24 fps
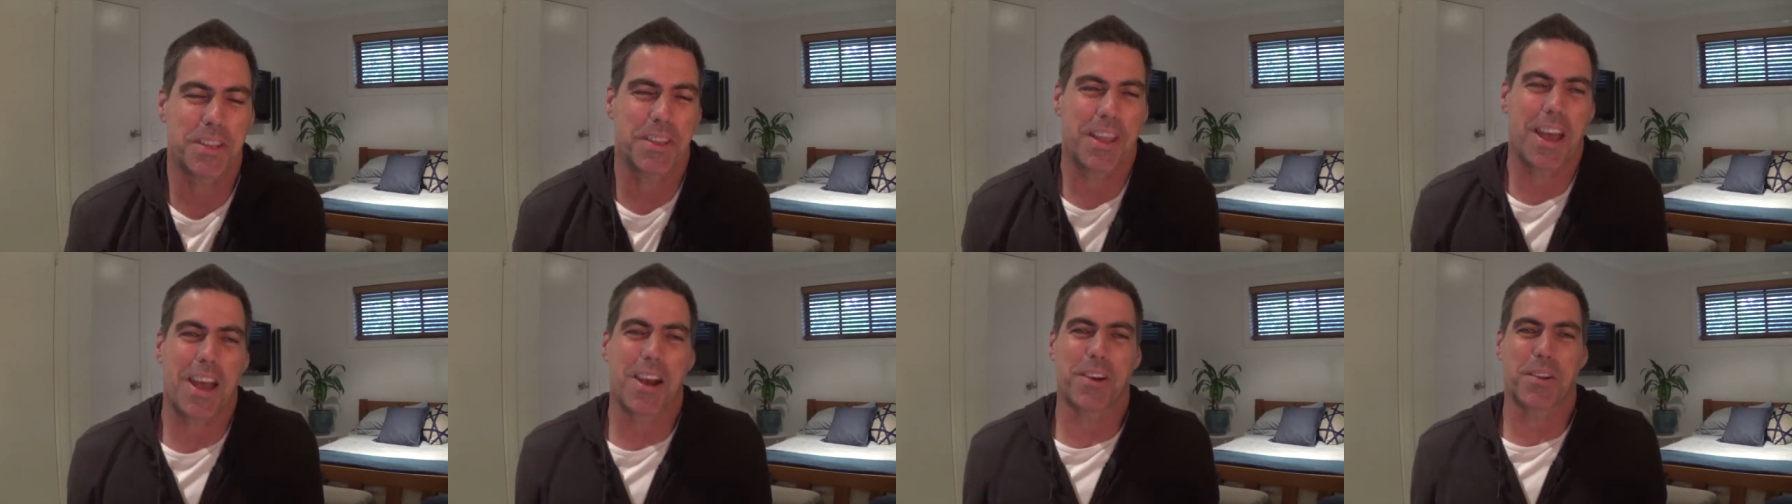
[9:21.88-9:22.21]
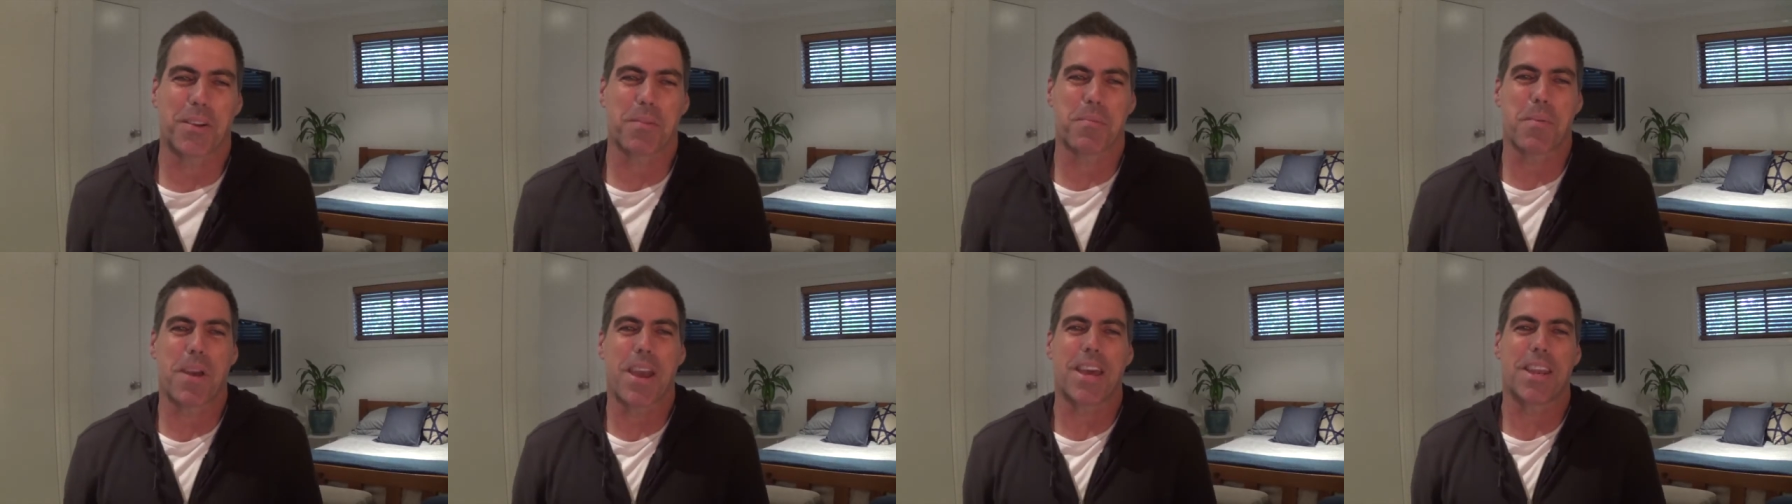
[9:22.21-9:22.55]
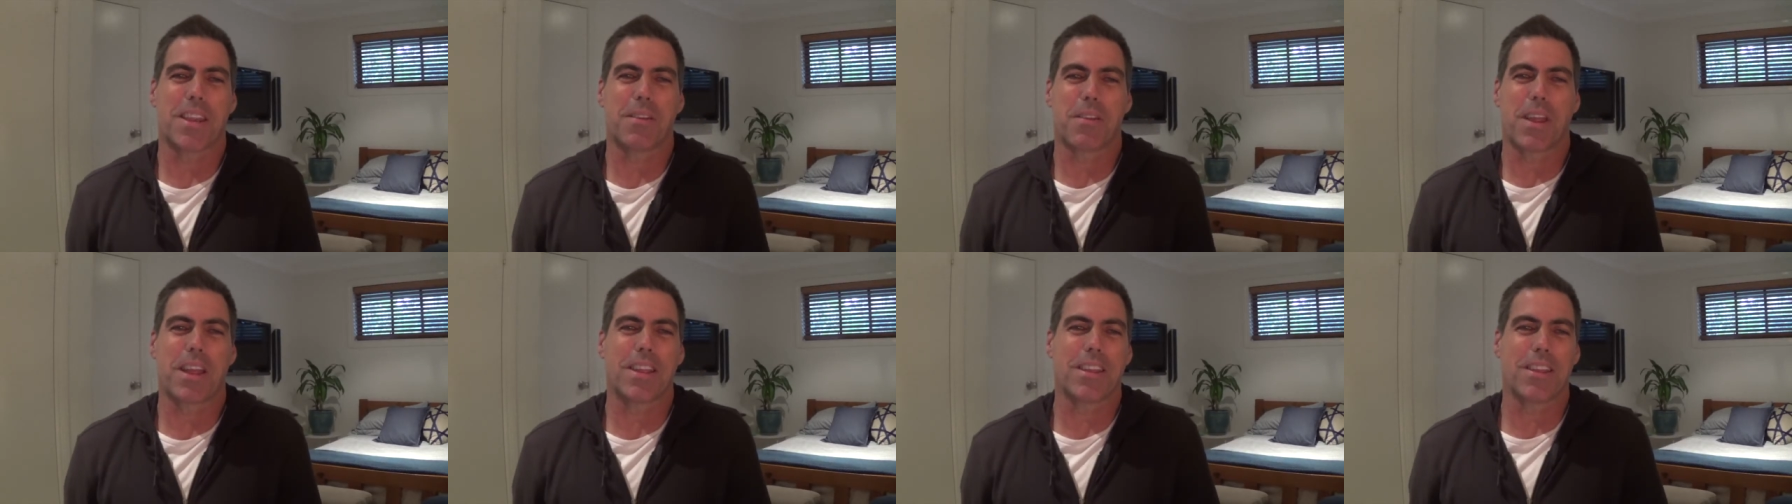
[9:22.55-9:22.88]
you nailed it,
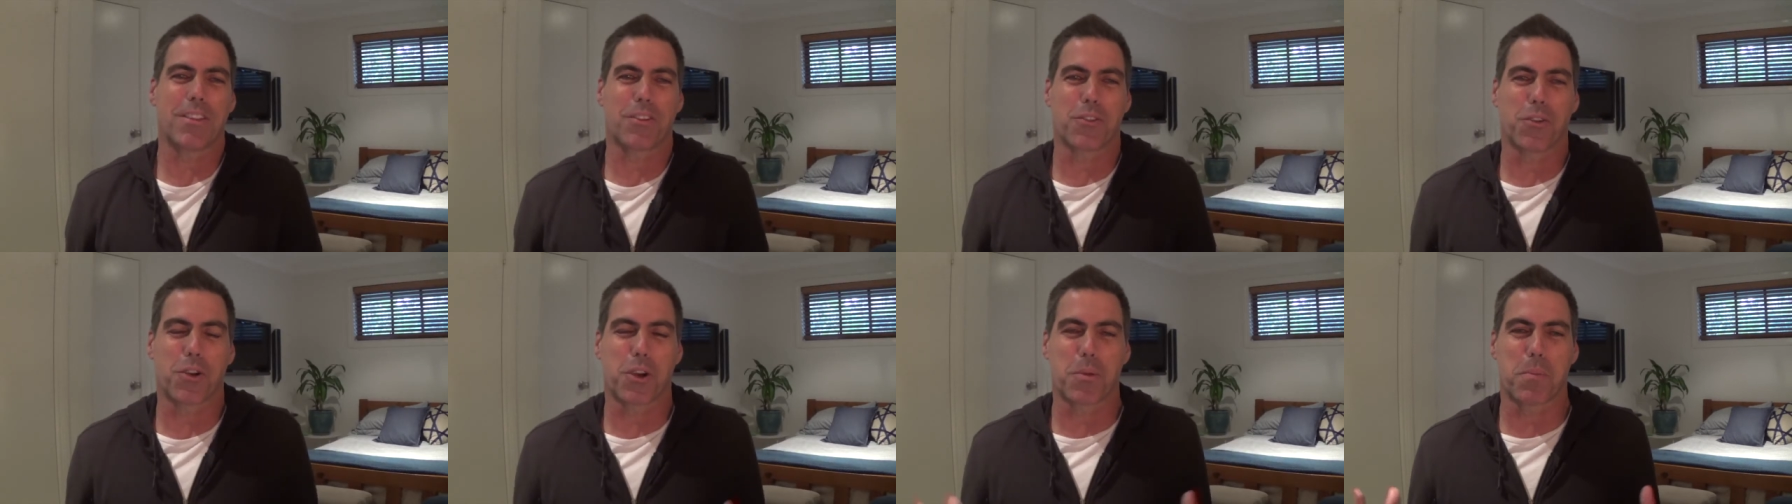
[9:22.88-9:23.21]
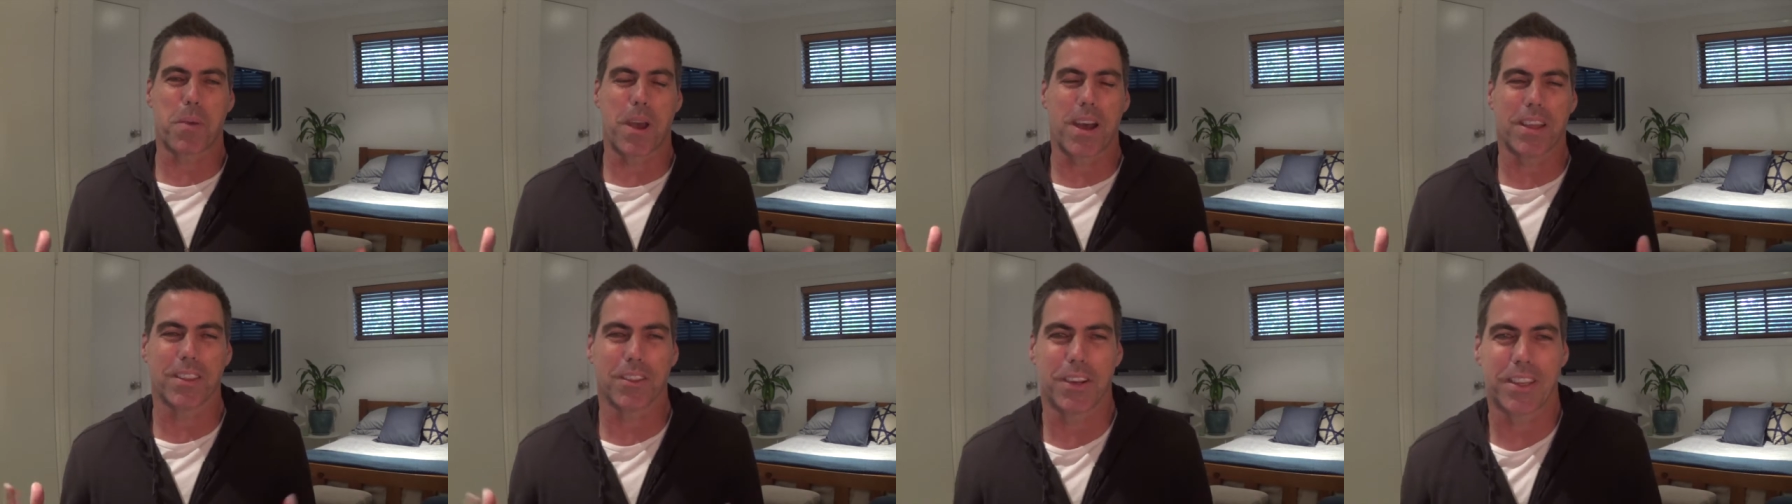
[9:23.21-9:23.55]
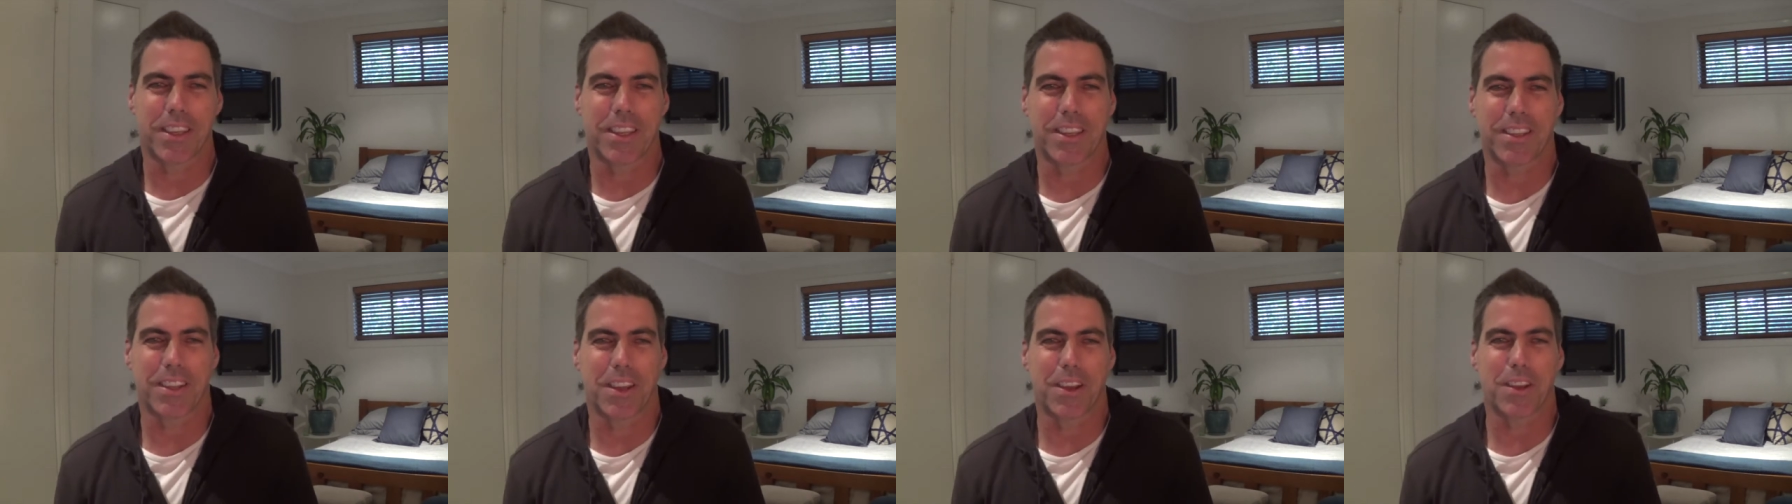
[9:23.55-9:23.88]
man. And you talk about,
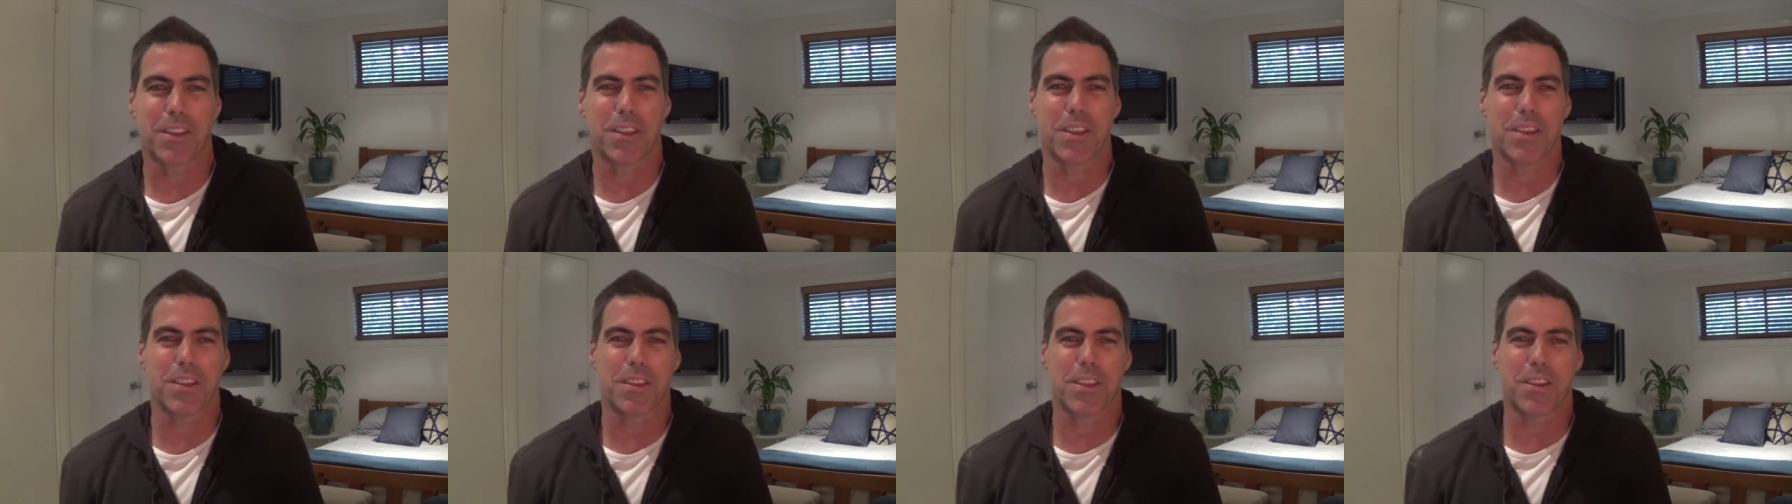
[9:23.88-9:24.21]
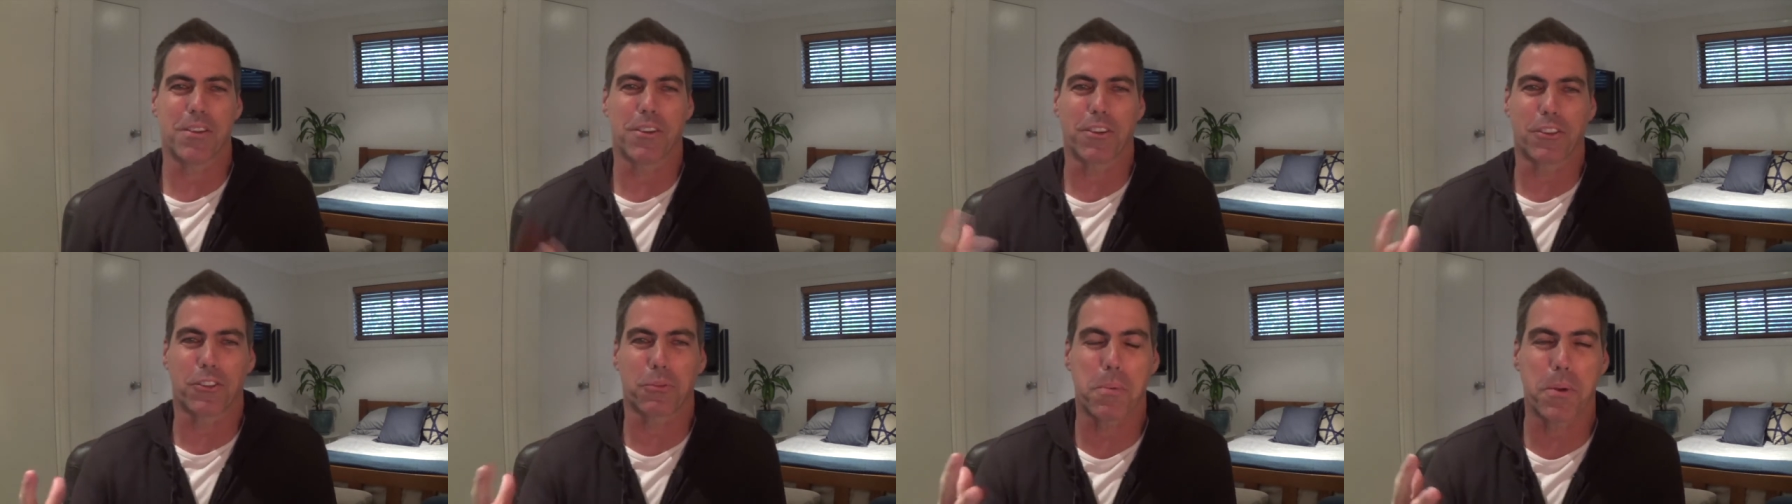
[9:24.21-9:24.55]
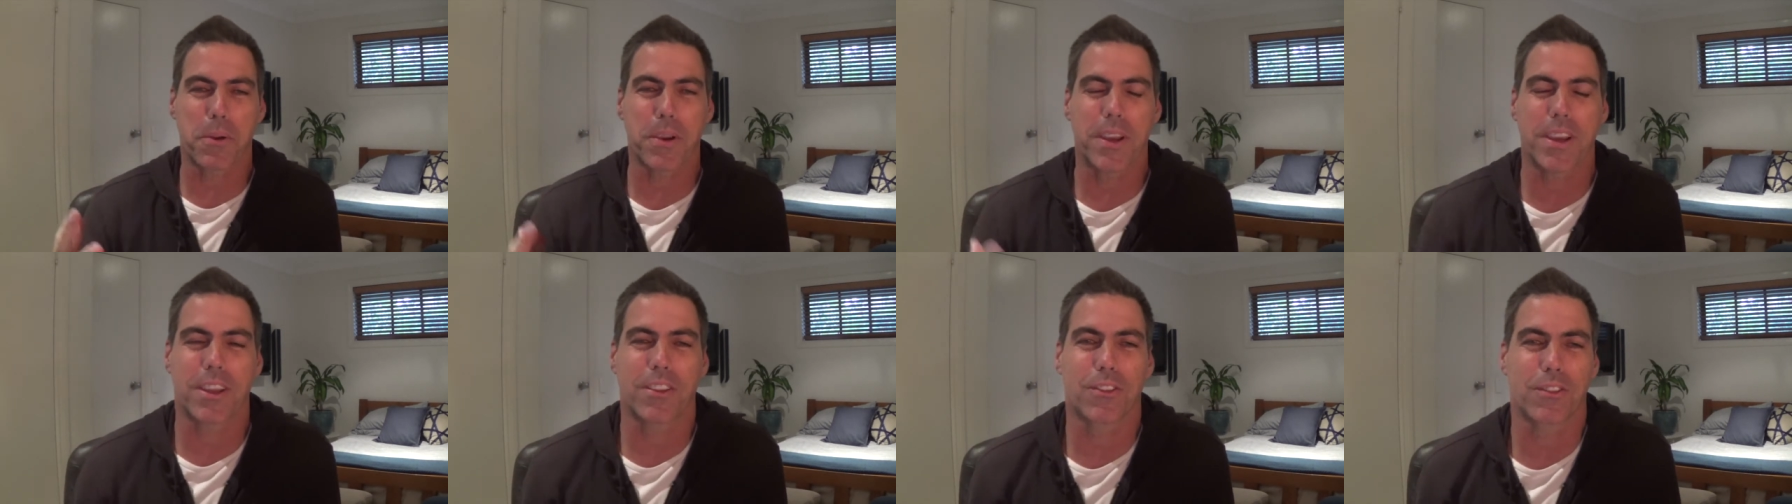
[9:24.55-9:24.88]
like, you know, your
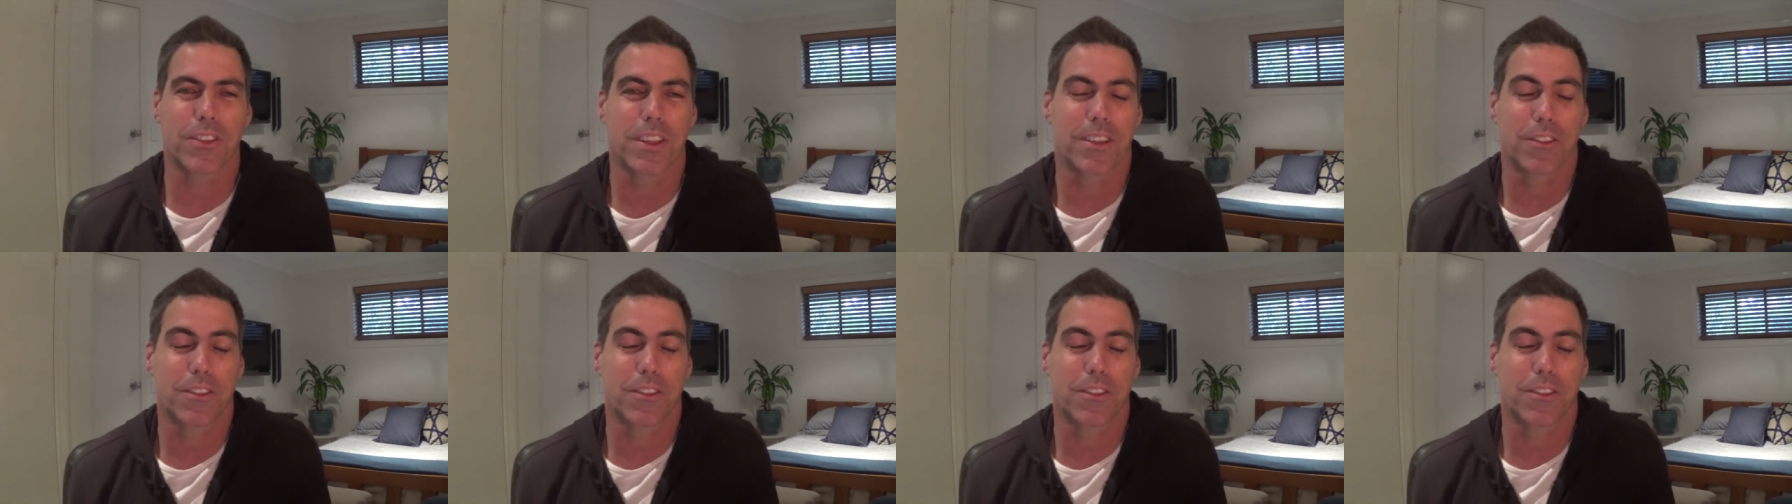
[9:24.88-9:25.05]
experience.